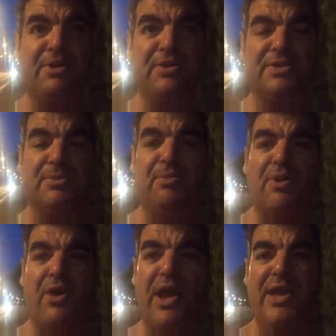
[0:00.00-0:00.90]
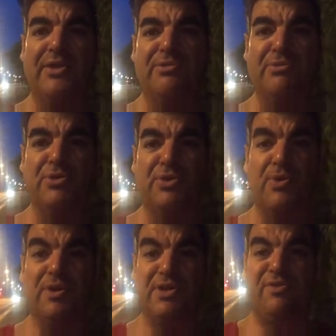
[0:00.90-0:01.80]
can supply some good
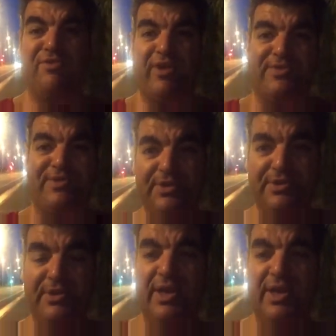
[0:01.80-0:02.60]
quality fresh food